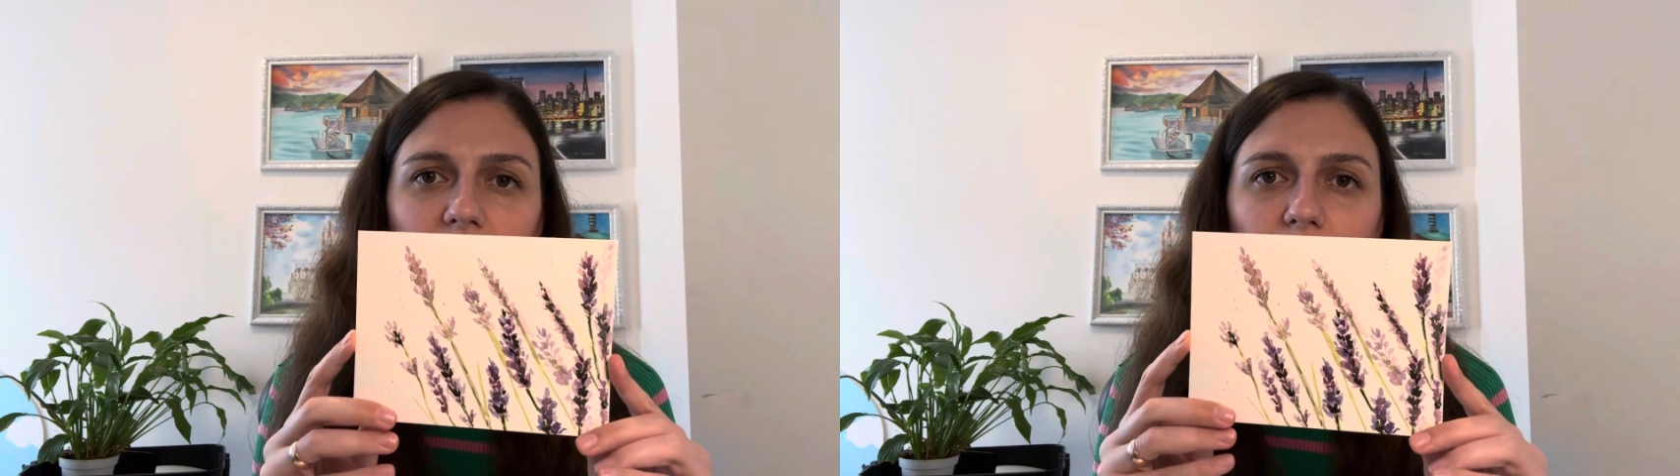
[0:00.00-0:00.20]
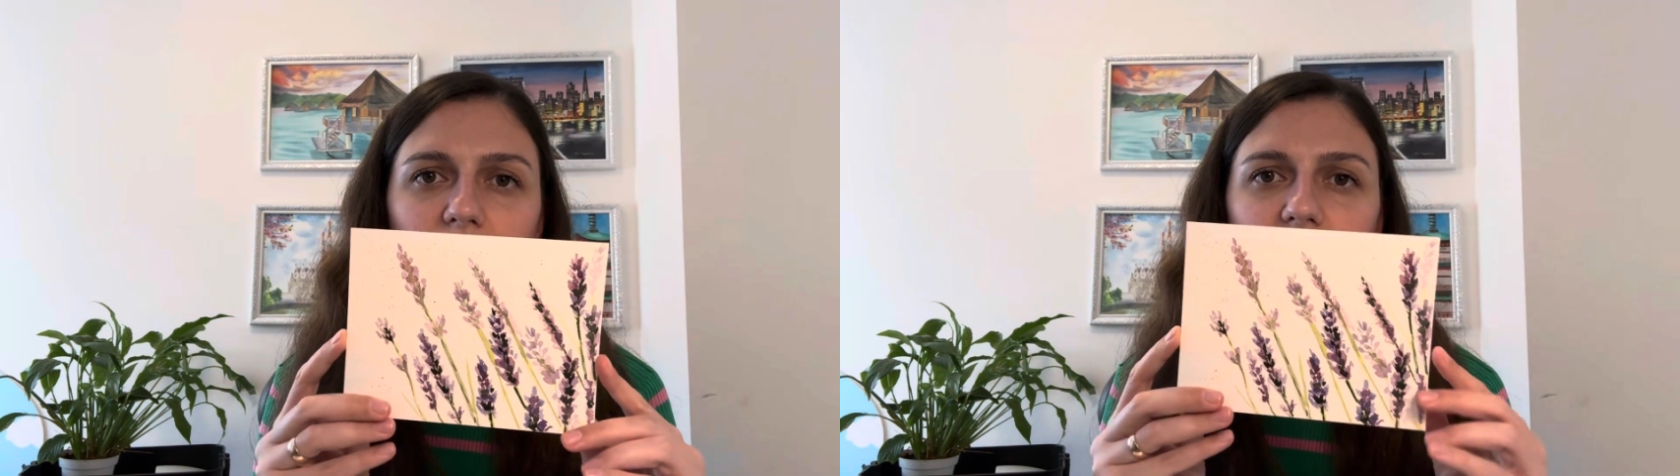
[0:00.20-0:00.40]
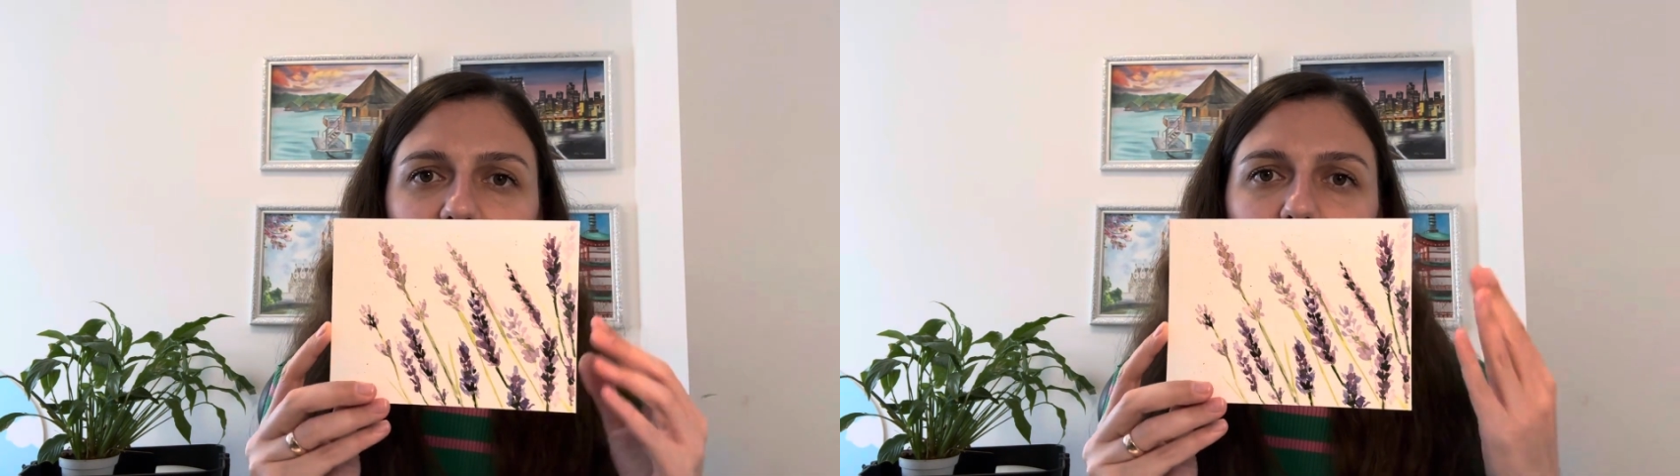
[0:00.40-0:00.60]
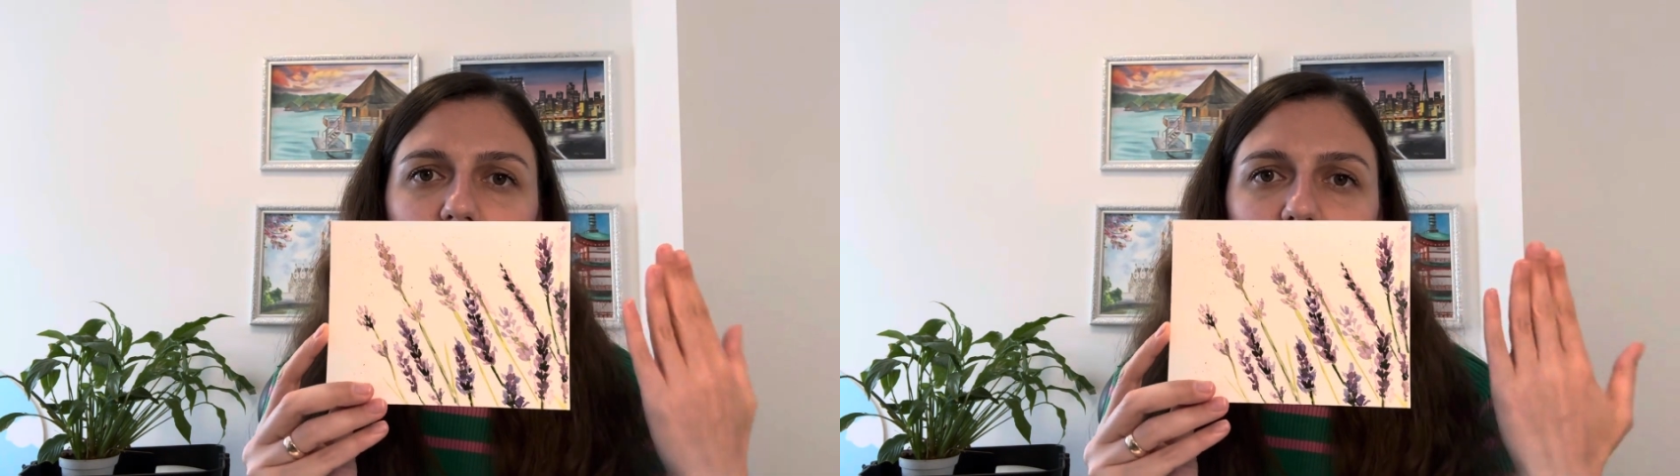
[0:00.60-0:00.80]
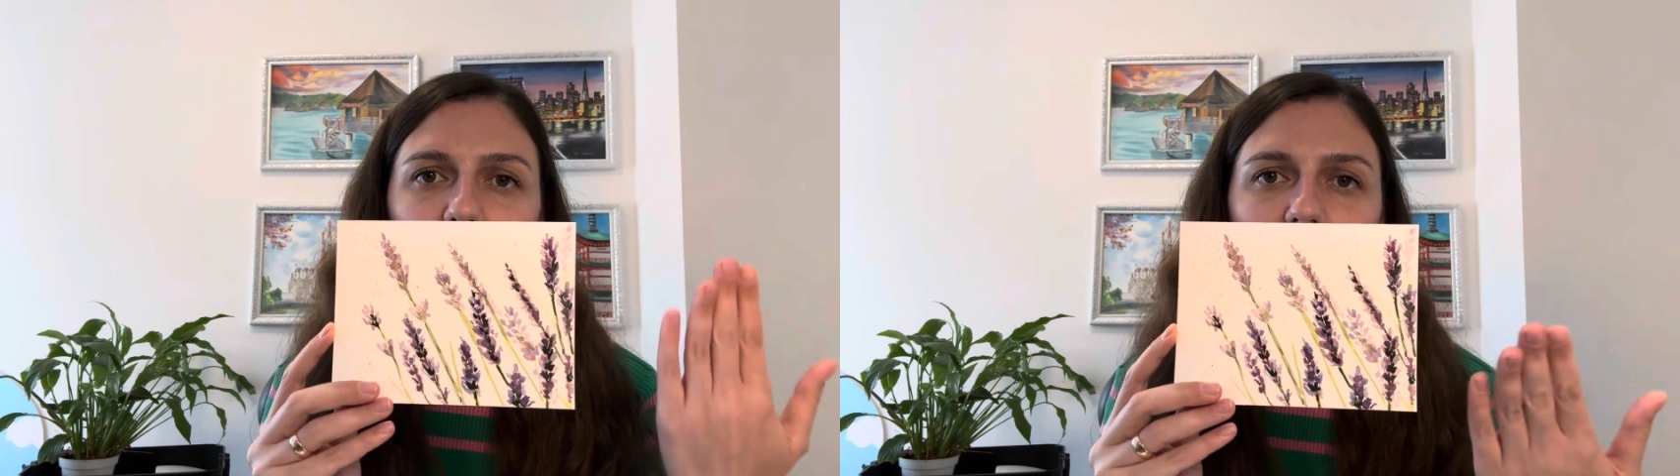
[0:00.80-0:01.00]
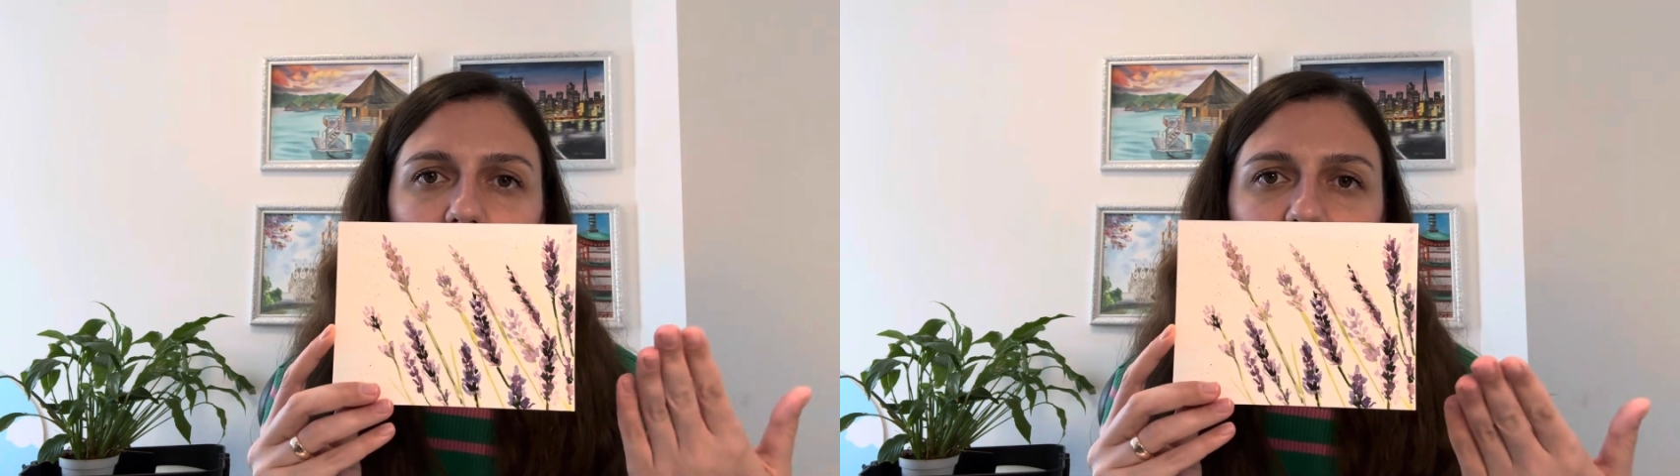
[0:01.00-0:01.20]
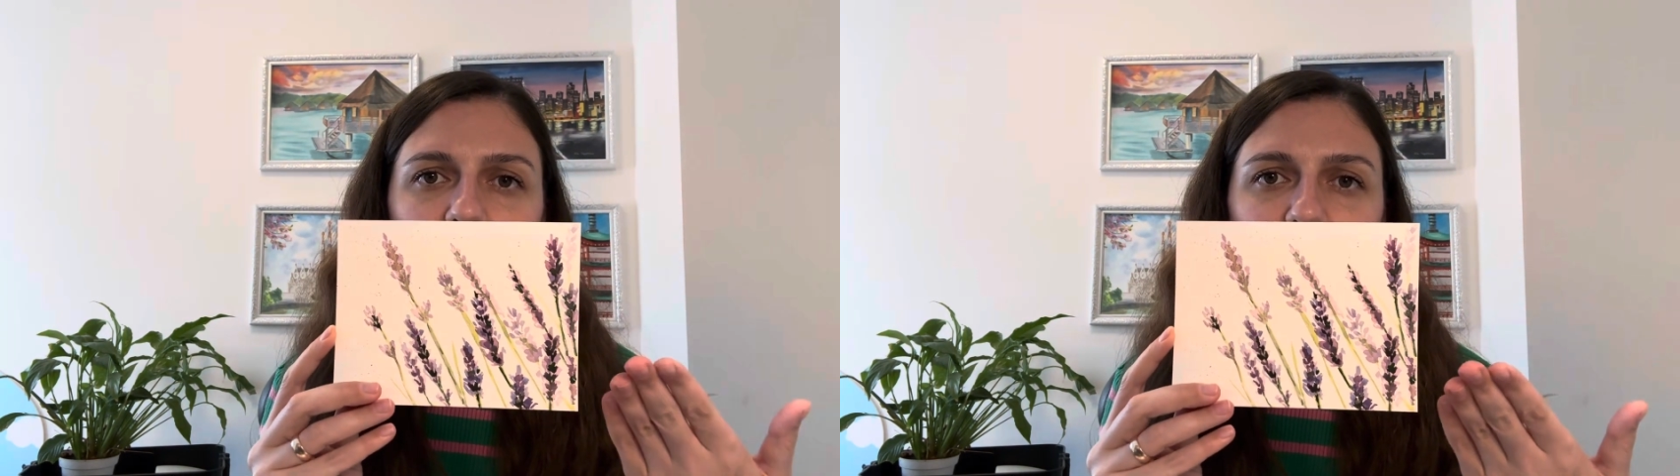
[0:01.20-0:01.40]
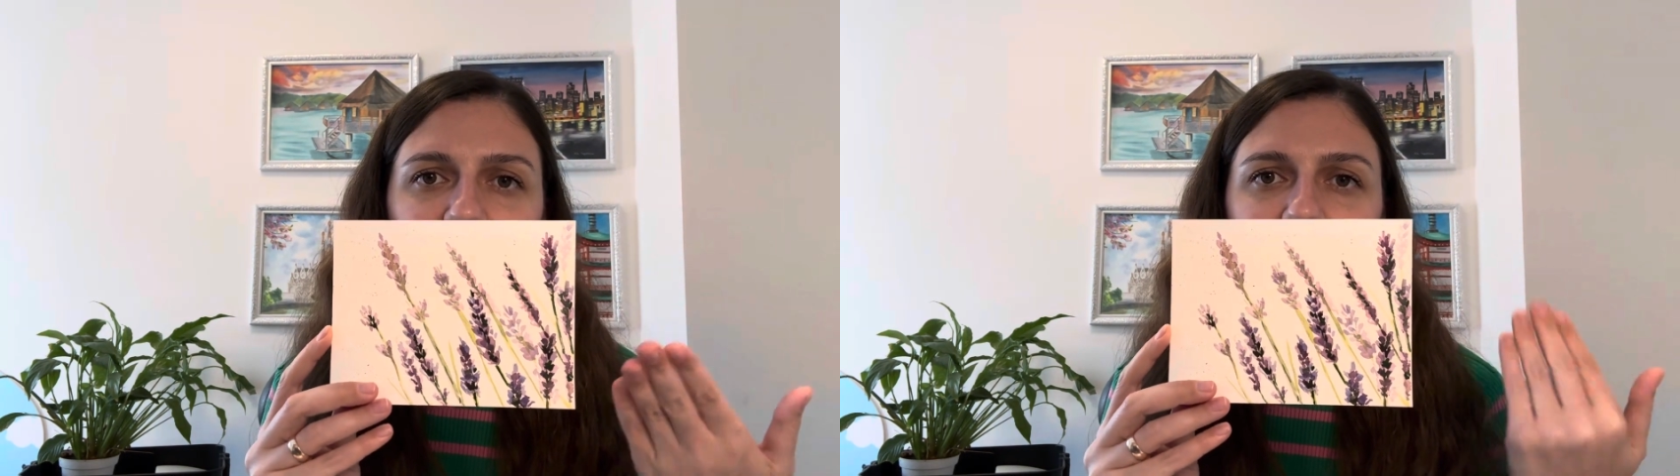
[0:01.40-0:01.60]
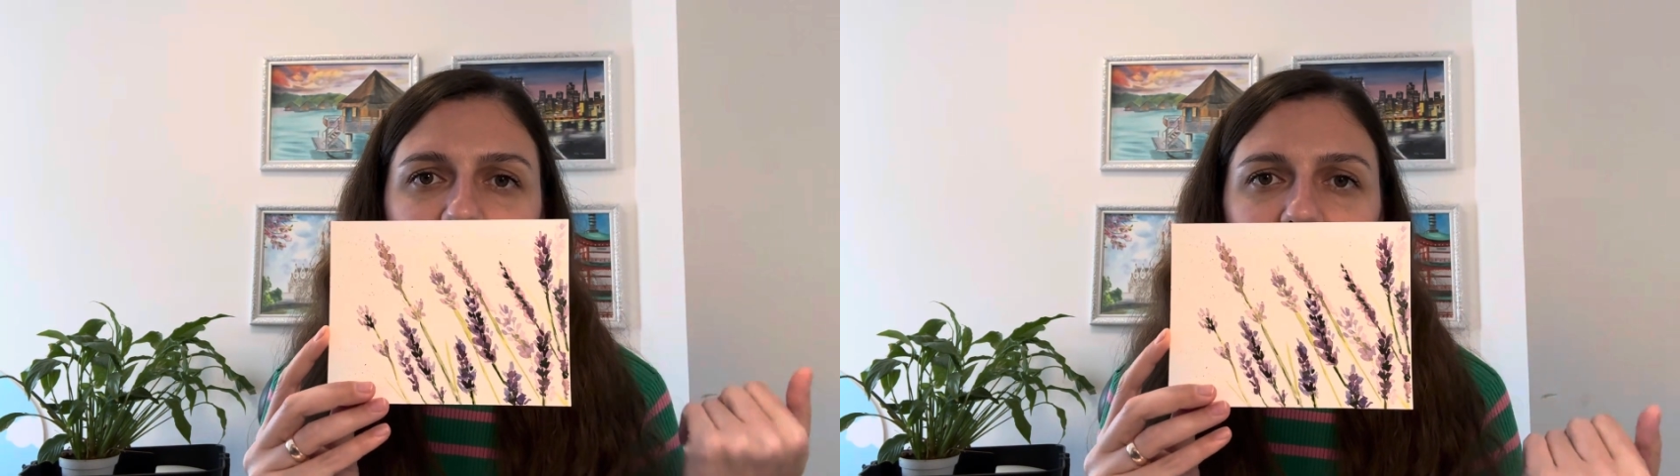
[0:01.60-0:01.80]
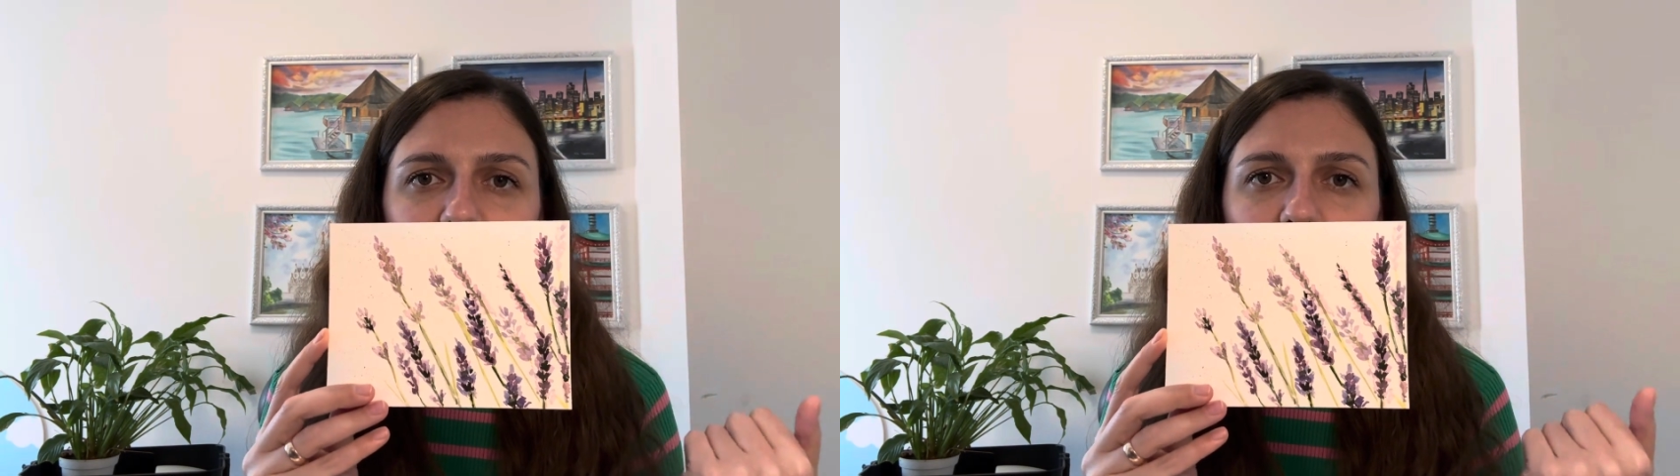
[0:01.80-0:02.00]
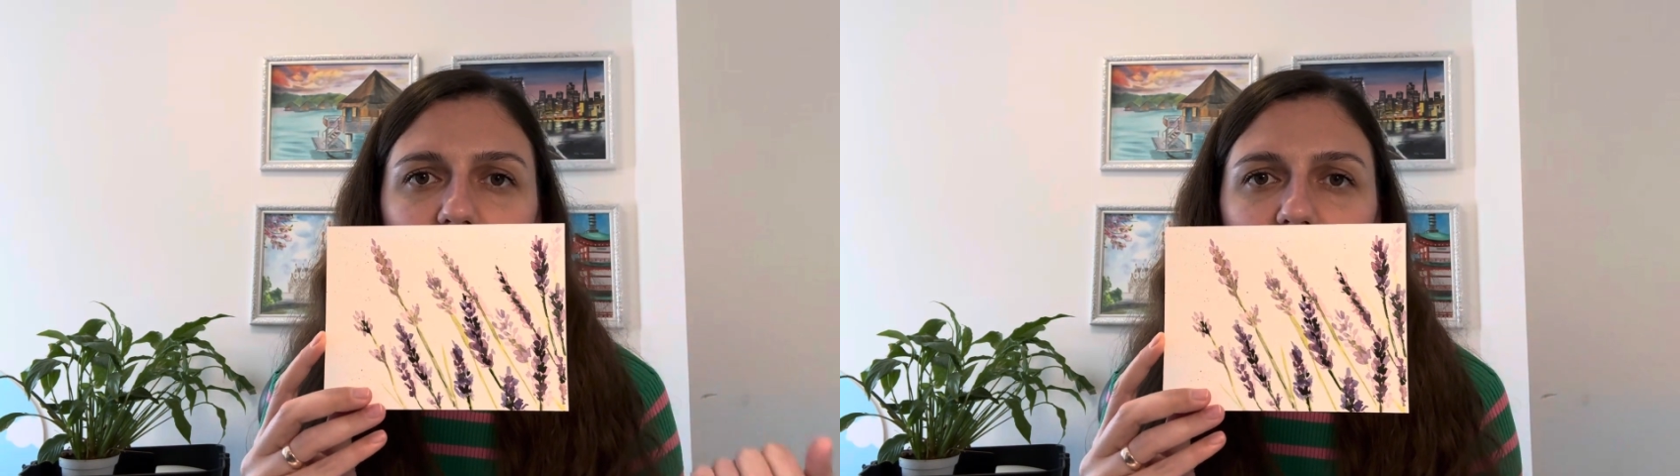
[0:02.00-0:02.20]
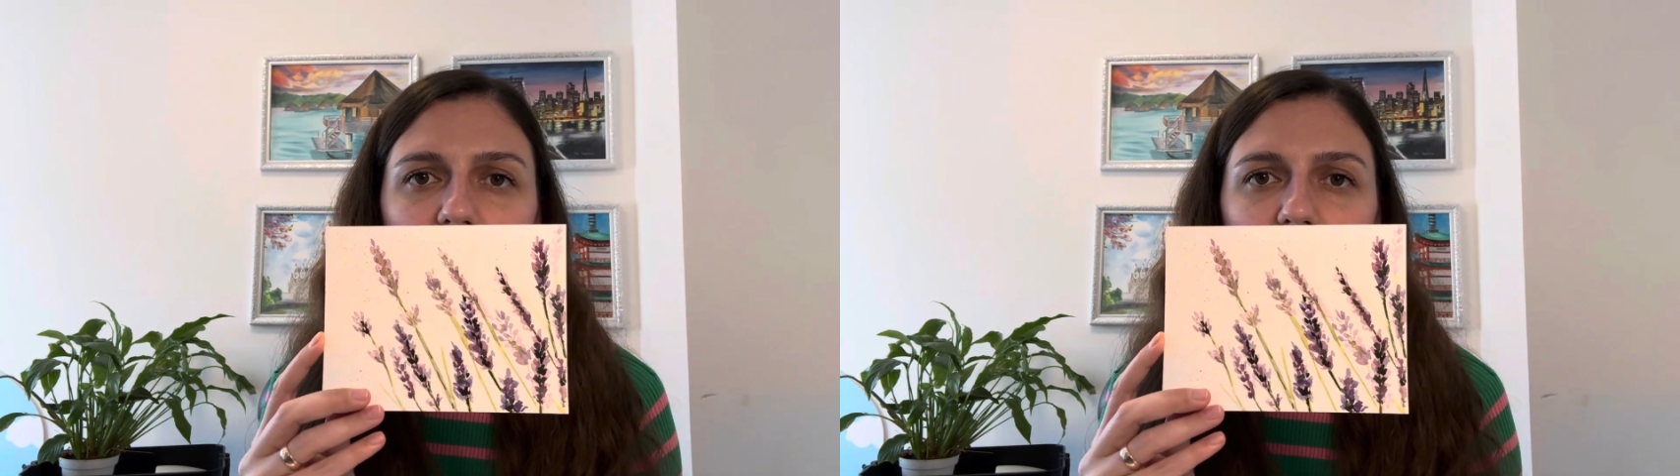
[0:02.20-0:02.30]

I will share with you how to paint this beauty